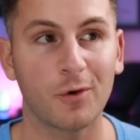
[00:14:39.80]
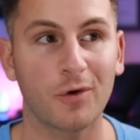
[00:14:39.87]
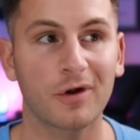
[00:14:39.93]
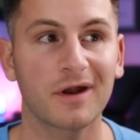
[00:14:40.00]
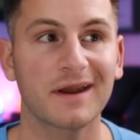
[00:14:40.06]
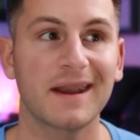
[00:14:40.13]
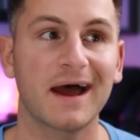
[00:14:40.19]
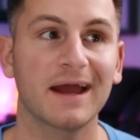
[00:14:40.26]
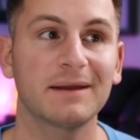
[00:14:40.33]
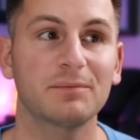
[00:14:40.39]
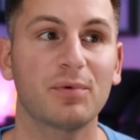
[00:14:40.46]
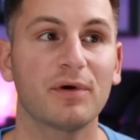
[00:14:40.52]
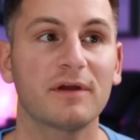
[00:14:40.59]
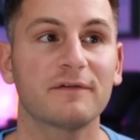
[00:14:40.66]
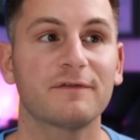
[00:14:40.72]
or
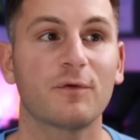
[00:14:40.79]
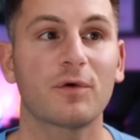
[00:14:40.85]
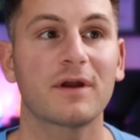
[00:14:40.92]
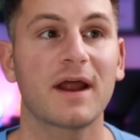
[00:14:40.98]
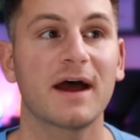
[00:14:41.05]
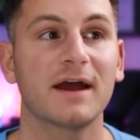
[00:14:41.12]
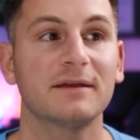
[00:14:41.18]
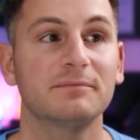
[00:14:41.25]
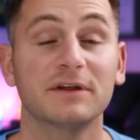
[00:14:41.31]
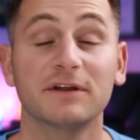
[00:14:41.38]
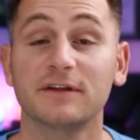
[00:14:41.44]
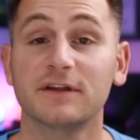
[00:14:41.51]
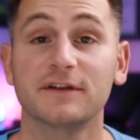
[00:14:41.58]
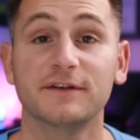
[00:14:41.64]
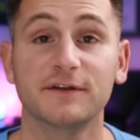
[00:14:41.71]
9.49
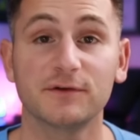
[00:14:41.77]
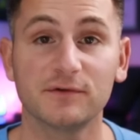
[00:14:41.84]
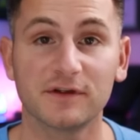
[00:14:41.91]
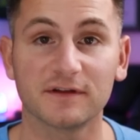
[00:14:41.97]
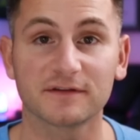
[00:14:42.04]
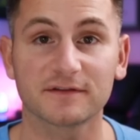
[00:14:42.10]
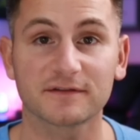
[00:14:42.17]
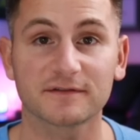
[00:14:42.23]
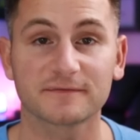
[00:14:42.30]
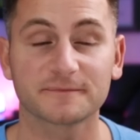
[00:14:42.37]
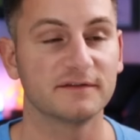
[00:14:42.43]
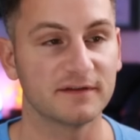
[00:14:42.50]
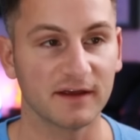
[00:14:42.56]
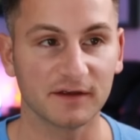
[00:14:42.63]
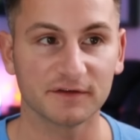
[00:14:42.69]
million units.
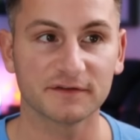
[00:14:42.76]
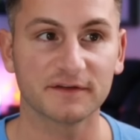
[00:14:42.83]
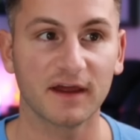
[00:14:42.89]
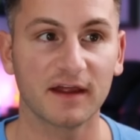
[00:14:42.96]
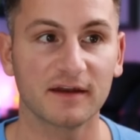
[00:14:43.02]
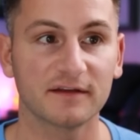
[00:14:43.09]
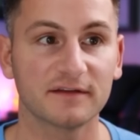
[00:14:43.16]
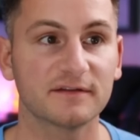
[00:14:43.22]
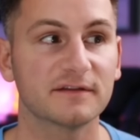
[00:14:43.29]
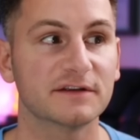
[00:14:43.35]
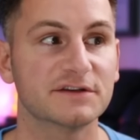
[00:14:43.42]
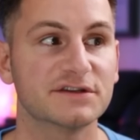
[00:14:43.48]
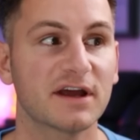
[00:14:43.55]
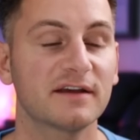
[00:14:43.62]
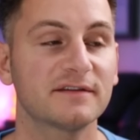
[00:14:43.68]
Sales data
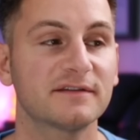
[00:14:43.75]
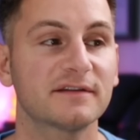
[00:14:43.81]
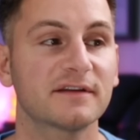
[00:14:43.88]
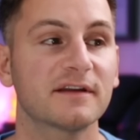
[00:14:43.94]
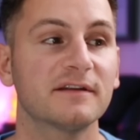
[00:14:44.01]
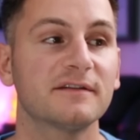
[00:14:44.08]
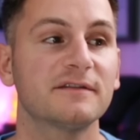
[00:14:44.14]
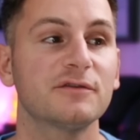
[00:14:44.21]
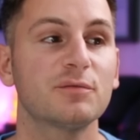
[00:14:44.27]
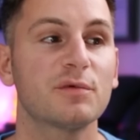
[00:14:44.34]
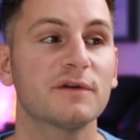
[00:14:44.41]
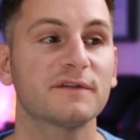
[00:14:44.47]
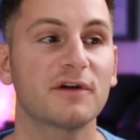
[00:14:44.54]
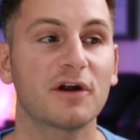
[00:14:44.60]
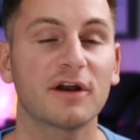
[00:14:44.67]
suggests
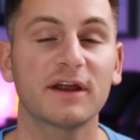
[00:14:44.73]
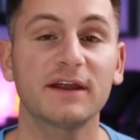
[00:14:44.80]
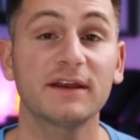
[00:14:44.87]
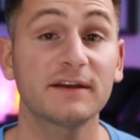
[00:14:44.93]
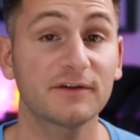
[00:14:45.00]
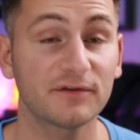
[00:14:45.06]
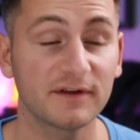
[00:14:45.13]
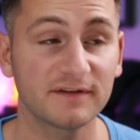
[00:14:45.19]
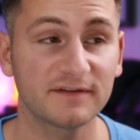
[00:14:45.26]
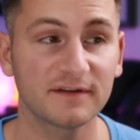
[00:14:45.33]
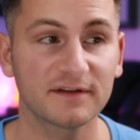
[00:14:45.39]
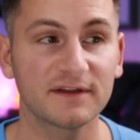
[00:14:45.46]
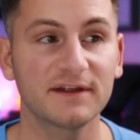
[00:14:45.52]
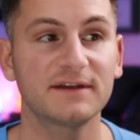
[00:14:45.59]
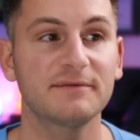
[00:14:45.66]
consumers are
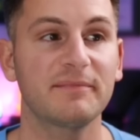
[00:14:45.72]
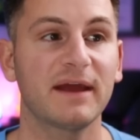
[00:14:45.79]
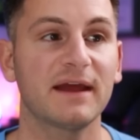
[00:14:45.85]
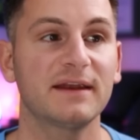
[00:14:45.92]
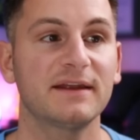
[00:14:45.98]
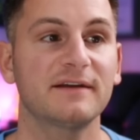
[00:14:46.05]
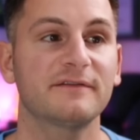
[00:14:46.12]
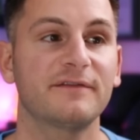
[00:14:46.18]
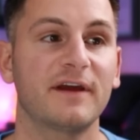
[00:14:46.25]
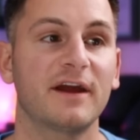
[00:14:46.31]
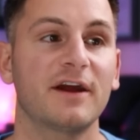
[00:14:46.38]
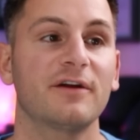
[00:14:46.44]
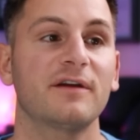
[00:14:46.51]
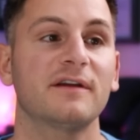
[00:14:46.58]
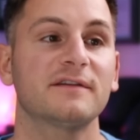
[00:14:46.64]
increasingly demanding
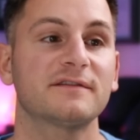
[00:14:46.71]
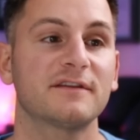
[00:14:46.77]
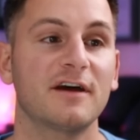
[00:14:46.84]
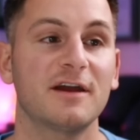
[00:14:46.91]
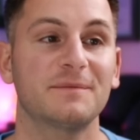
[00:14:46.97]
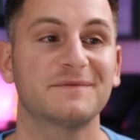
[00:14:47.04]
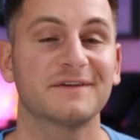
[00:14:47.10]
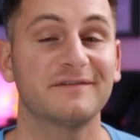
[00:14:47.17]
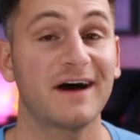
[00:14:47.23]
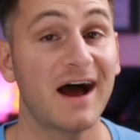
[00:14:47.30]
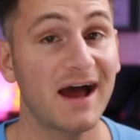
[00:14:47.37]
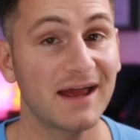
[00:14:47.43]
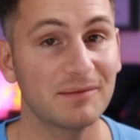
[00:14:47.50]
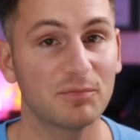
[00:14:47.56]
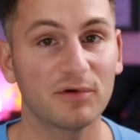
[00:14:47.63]
various types of
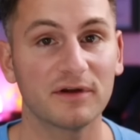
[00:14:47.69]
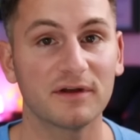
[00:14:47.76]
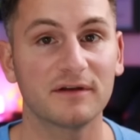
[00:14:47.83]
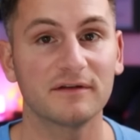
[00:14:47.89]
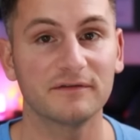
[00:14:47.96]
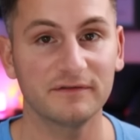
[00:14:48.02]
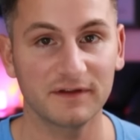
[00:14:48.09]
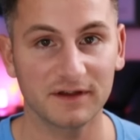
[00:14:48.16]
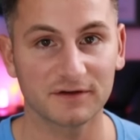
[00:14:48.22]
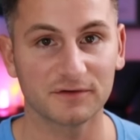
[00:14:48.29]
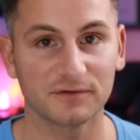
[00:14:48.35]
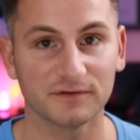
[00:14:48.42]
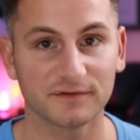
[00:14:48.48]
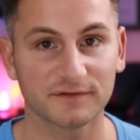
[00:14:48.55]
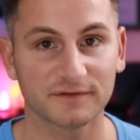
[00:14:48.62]
hybrid
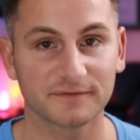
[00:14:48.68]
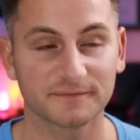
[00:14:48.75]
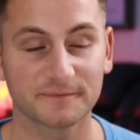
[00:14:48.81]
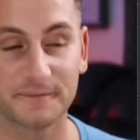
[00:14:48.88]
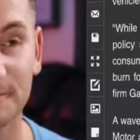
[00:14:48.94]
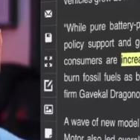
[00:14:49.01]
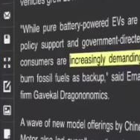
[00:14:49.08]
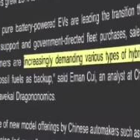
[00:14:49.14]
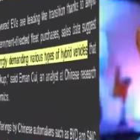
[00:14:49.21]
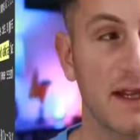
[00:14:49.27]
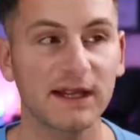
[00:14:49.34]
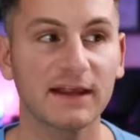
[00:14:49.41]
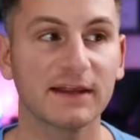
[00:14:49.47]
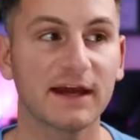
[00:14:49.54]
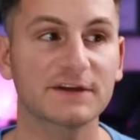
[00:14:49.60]
vehicles.
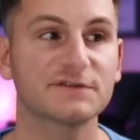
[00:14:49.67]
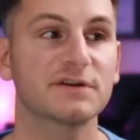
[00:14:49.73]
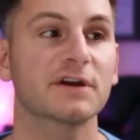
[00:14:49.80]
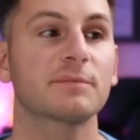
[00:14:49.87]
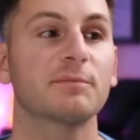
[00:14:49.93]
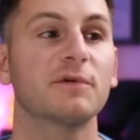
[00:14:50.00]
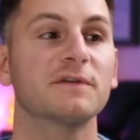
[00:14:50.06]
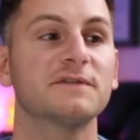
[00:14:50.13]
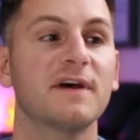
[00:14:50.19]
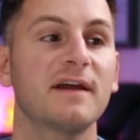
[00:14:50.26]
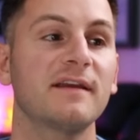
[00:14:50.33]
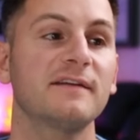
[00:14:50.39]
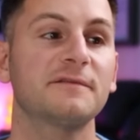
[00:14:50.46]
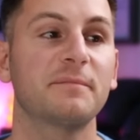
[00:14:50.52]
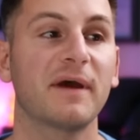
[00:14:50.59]
Fully electric
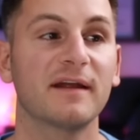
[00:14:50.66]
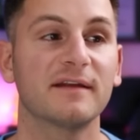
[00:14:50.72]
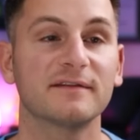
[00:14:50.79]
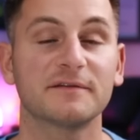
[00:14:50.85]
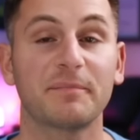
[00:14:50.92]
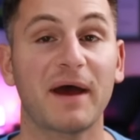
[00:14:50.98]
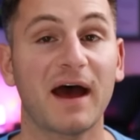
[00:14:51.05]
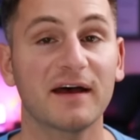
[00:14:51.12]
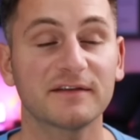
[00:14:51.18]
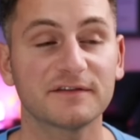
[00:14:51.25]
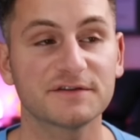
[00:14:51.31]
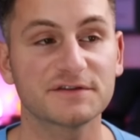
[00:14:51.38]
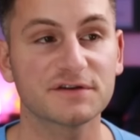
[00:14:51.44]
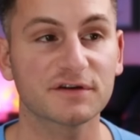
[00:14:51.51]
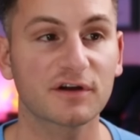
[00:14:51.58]
Mercedes-Benz
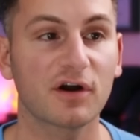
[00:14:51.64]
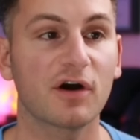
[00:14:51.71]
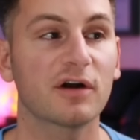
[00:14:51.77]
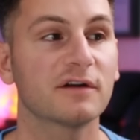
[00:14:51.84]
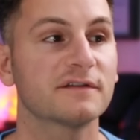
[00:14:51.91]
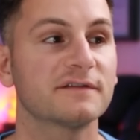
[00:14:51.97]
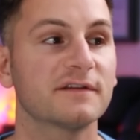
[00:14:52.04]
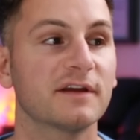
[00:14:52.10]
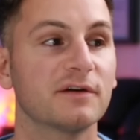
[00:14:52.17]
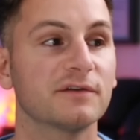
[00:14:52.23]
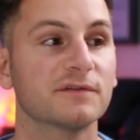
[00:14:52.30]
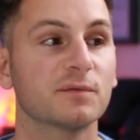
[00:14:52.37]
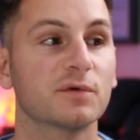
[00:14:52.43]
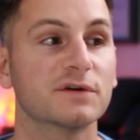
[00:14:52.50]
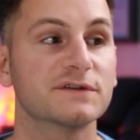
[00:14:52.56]
passenger car
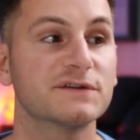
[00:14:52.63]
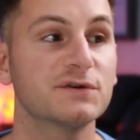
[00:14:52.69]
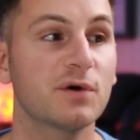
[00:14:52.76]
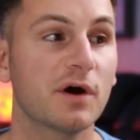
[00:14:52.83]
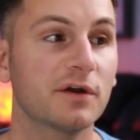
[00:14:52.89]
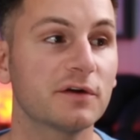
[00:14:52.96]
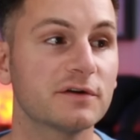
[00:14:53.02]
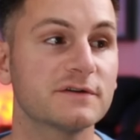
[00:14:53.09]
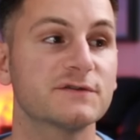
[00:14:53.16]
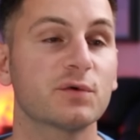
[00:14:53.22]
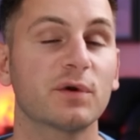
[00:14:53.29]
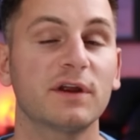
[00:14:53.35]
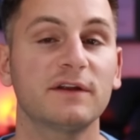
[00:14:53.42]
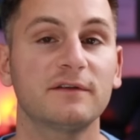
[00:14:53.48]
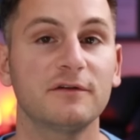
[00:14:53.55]
sales were
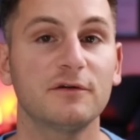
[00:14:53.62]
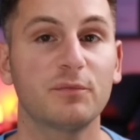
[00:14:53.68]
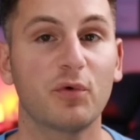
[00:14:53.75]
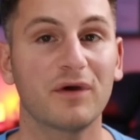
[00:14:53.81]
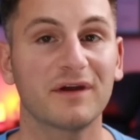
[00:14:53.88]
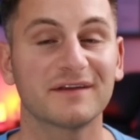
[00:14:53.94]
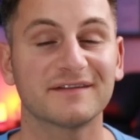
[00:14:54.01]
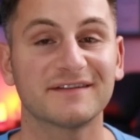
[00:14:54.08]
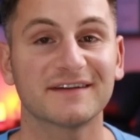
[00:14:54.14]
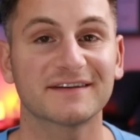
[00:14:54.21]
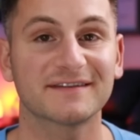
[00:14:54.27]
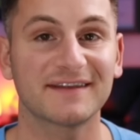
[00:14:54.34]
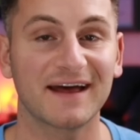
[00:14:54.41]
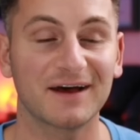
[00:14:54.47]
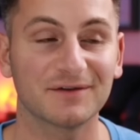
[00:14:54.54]
222.6
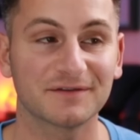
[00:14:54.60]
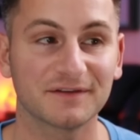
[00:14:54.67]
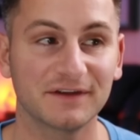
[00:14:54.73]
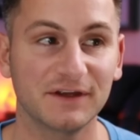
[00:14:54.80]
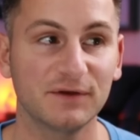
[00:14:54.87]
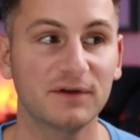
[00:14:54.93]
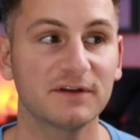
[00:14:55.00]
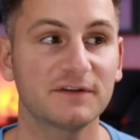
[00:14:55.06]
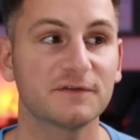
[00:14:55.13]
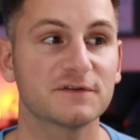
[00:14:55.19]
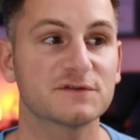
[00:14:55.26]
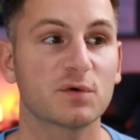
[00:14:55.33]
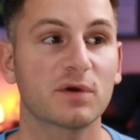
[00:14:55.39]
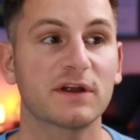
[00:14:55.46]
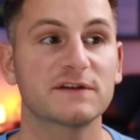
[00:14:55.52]
thousand units for
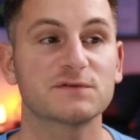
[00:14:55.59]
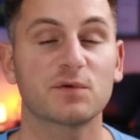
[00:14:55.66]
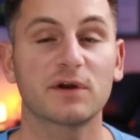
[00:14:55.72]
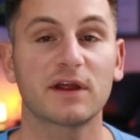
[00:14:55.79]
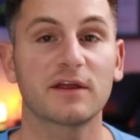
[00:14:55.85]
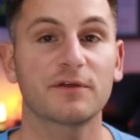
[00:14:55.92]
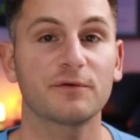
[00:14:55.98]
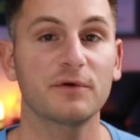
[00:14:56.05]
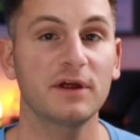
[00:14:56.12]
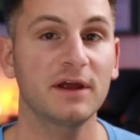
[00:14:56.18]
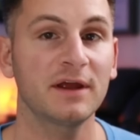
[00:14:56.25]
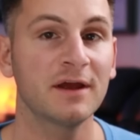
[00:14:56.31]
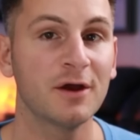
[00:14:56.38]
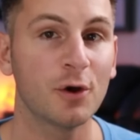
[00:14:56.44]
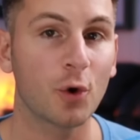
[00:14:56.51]

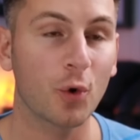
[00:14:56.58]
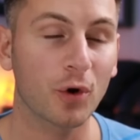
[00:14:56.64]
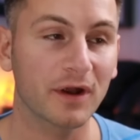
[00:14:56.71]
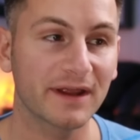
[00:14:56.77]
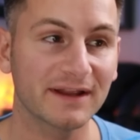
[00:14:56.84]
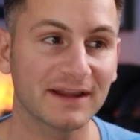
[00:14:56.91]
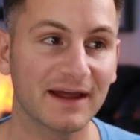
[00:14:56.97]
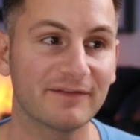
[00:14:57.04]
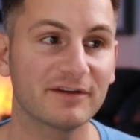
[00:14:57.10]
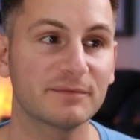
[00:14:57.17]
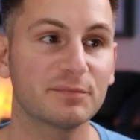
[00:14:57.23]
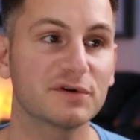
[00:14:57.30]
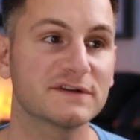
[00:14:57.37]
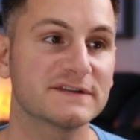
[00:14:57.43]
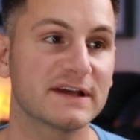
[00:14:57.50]
2023, or
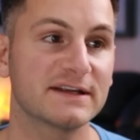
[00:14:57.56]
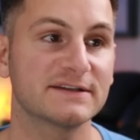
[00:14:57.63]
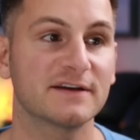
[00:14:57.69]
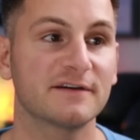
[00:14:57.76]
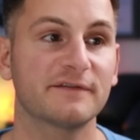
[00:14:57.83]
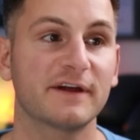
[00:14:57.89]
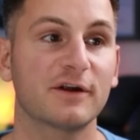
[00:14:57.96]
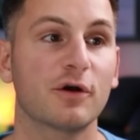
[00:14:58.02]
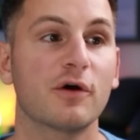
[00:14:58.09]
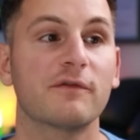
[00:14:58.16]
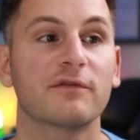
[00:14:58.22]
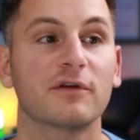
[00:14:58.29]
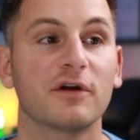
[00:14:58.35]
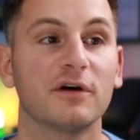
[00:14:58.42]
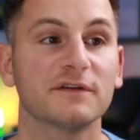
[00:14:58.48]
11% of their
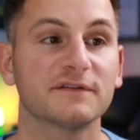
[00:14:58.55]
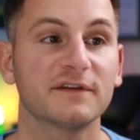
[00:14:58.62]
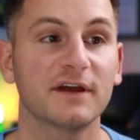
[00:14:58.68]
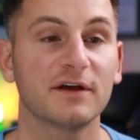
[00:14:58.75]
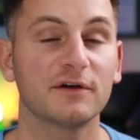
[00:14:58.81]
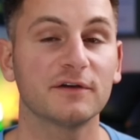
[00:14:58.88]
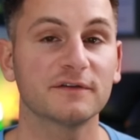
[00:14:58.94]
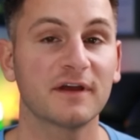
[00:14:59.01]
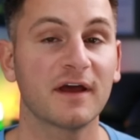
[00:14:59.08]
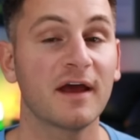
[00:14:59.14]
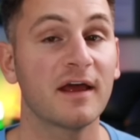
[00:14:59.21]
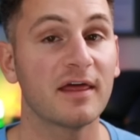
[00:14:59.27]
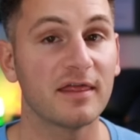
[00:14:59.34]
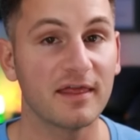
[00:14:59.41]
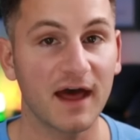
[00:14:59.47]
overall sales.
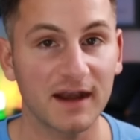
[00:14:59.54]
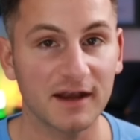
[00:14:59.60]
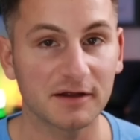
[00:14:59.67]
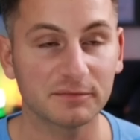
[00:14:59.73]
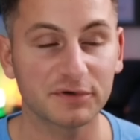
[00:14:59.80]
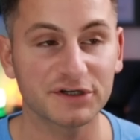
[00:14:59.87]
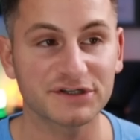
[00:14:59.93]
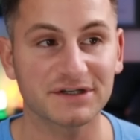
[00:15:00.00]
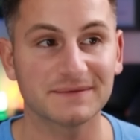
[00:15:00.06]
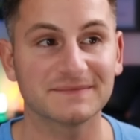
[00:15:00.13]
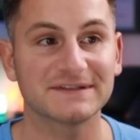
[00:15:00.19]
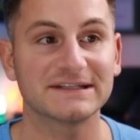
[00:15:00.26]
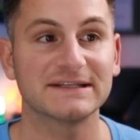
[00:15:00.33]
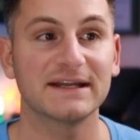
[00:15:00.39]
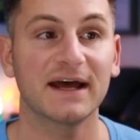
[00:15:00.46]
That number jumped
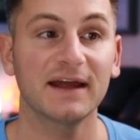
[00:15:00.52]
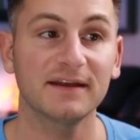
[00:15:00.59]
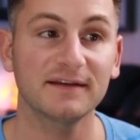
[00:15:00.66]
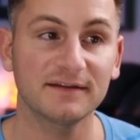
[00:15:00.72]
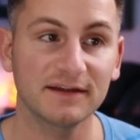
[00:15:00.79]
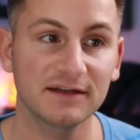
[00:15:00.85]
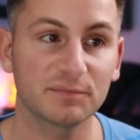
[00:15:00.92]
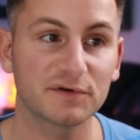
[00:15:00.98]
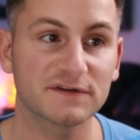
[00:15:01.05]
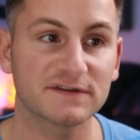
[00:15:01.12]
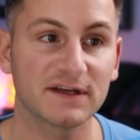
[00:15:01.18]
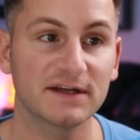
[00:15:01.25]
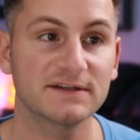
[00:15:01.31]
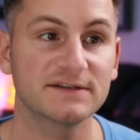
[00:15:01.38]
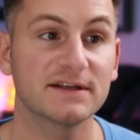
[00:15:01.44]
to
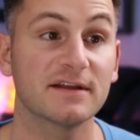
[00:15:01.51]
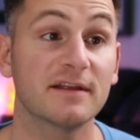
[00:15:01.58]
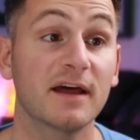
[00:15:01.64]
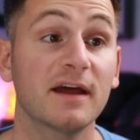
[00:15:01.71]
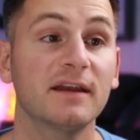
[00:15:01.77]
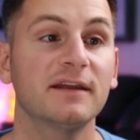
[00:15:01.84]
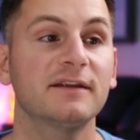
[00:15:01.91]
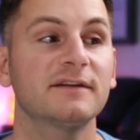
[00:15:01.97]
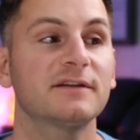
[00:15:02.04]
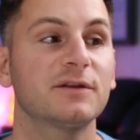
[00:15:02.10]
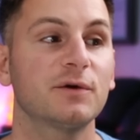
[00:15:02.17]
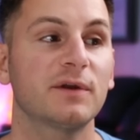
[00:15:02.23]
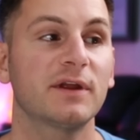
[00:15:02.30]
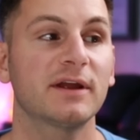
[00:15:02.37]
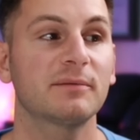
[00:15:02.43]
19%, then
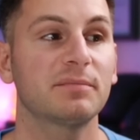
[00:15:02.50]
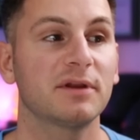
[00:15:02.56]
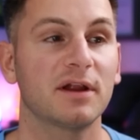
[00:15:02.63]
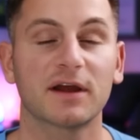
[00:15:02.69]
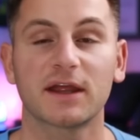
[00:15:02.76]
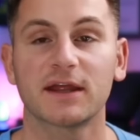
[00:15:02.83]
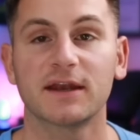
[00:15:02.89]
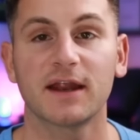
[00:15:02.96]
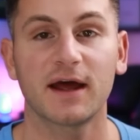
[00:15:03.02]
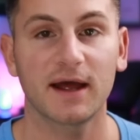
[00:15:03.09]
including plug-in